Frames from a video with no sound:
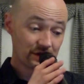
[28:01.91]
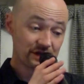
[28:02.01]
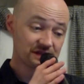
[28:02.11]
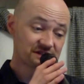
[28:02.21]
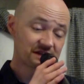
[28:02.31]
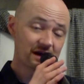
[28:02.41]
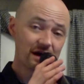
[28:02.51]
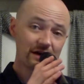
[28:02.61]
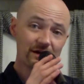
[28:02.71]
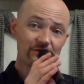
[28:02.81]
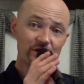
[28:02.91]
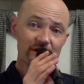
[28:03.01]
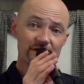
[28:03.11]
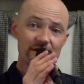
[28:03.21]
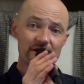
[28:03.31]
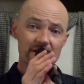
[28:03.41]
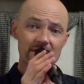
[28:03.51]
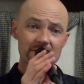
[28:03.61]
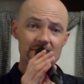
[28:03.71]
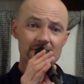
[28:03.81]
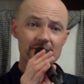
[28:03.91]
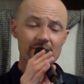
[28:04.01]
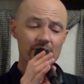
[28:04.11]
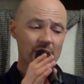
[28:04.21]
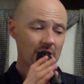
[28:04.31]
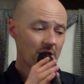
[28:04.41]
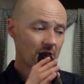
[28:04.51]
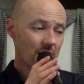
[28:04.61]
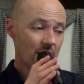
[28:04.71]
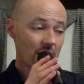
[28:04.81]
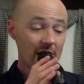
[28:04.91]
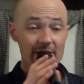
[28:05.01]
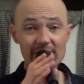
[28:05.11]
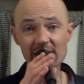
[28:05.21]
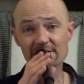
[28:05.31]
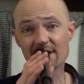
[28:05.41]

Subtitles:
he's got everything. I've got